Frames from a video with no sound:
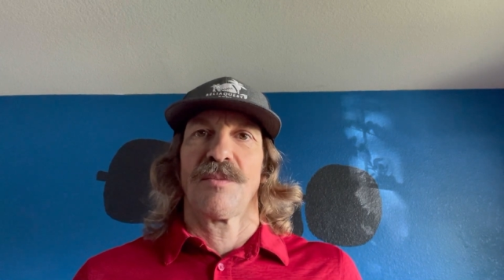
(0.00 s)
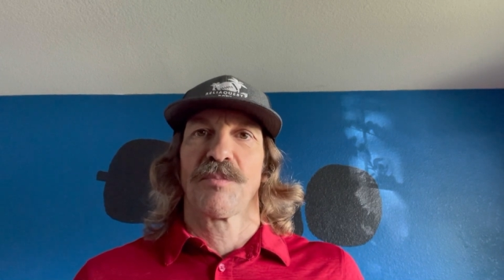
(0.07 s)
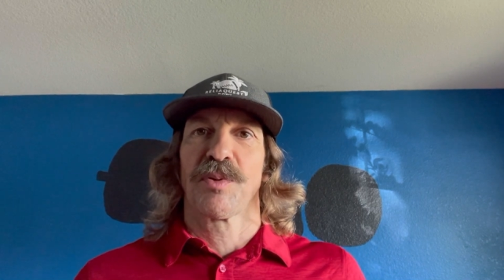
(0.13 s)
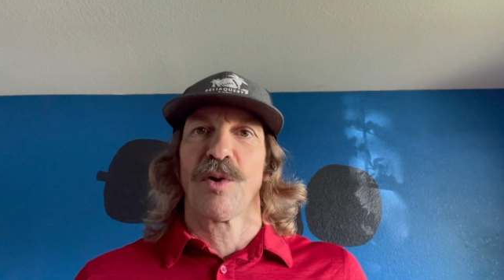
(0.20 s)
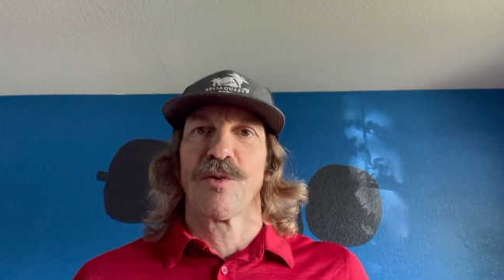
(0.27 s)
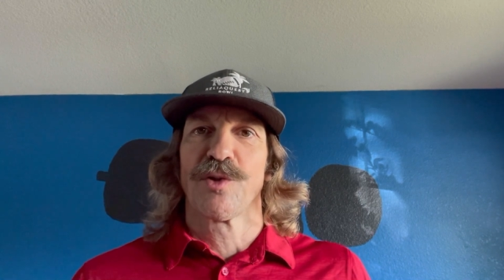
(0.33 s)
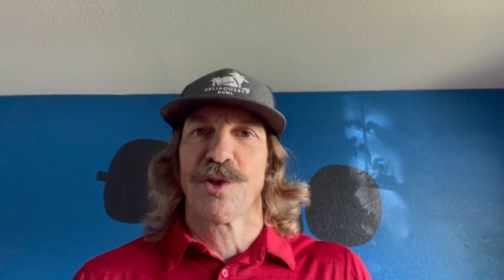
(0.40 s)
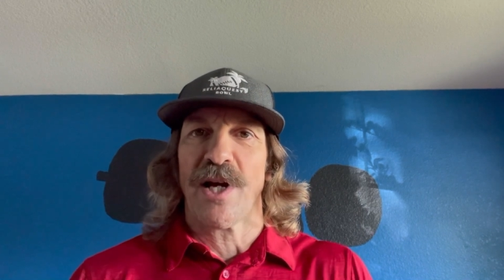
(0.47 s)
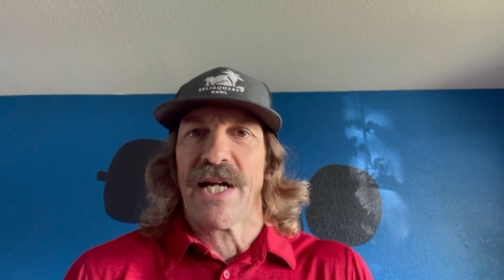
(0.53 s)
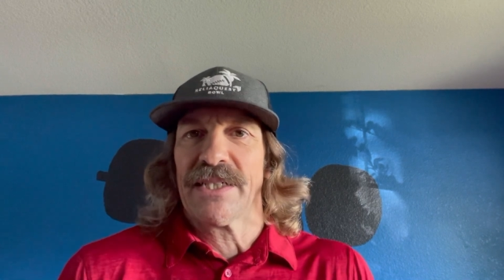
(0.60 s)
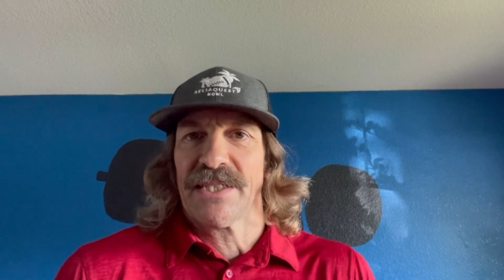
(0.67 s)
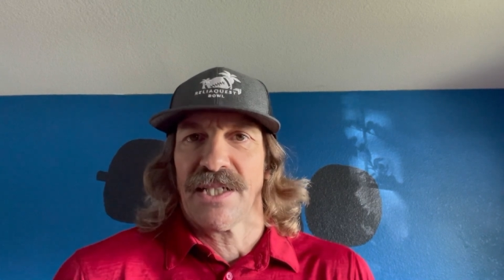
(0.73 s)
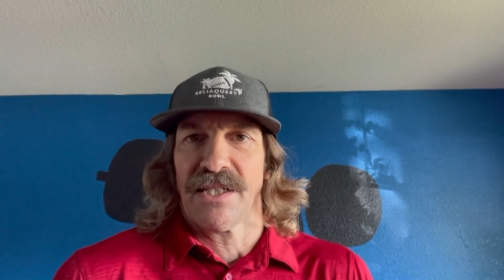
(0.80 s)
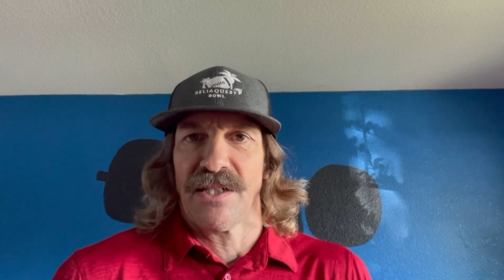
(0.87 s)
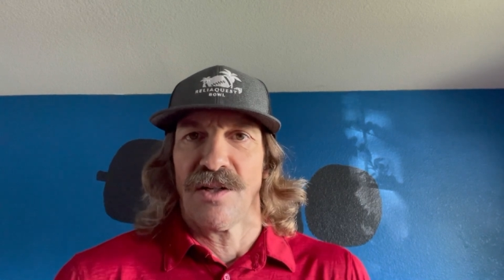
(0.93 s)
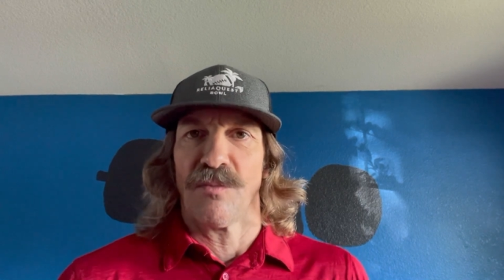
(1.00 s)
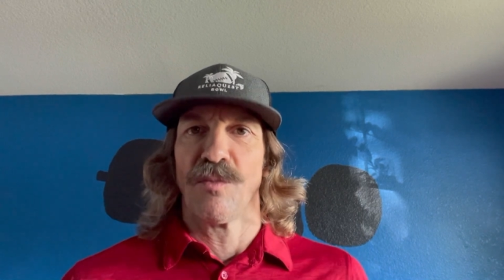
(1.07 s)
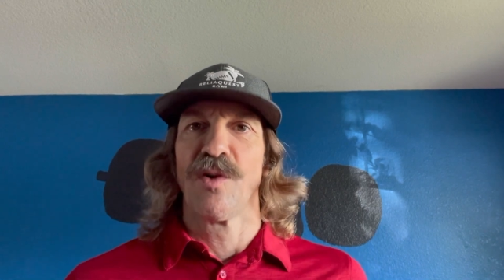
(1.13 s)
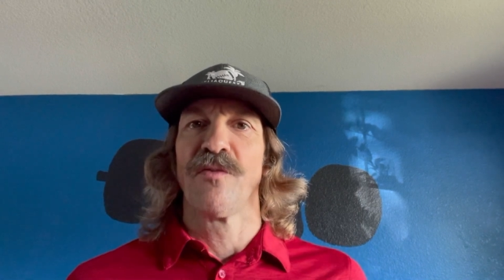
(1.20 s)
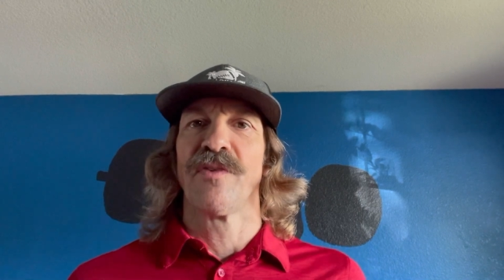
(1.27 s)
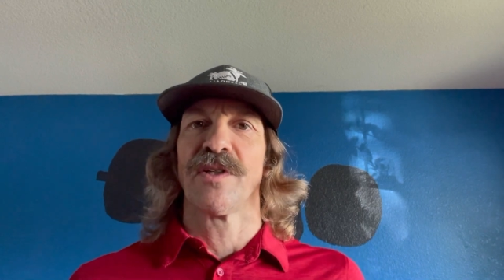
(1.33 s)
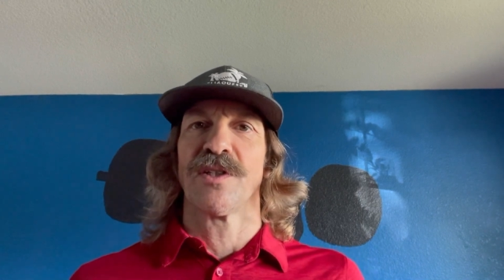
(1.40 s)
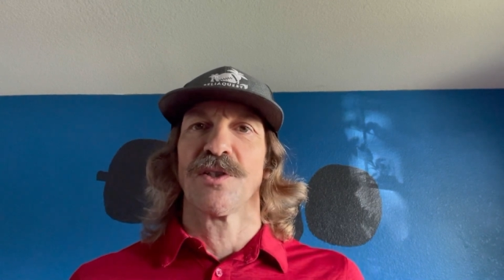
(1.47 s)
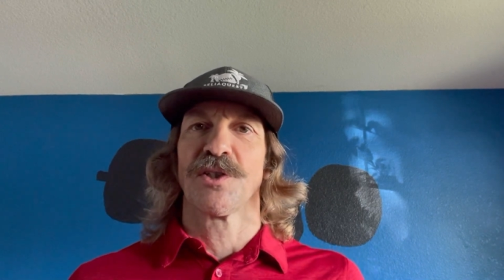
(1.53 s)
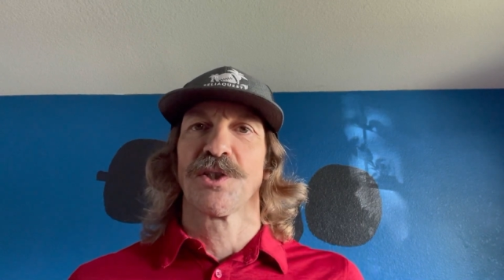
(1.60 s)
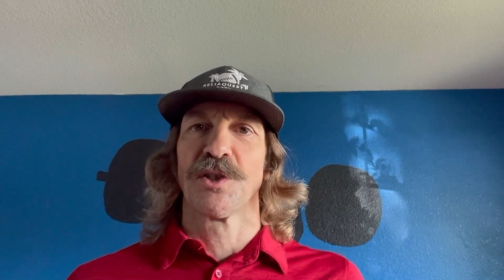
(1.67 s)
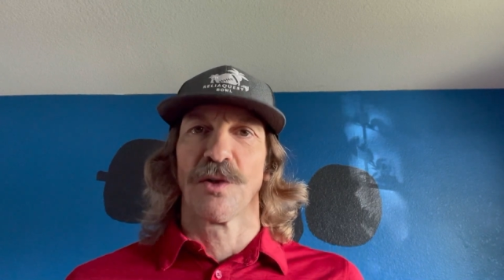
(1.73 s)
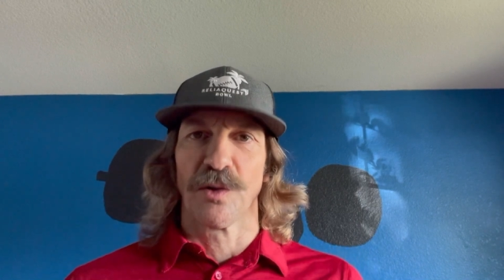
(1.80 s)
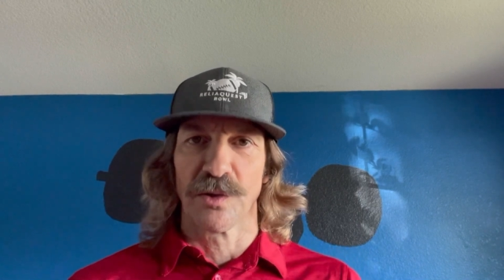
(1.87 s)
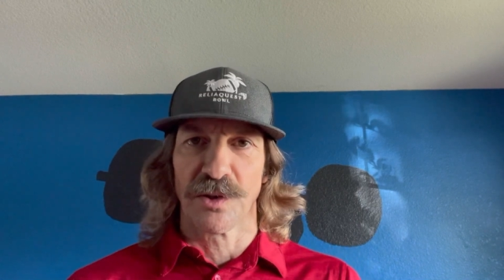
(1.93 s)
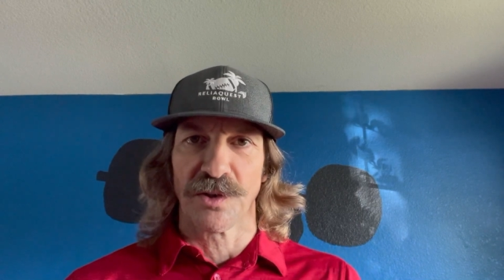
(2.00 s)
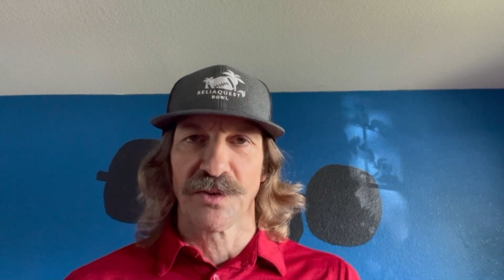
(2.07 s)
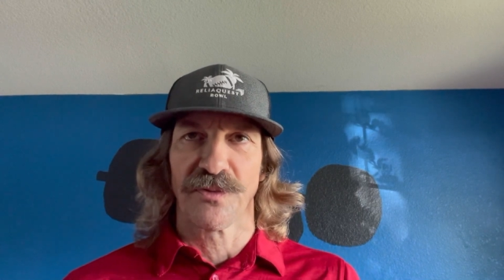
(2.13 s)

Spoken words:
protracting, moving your shoulders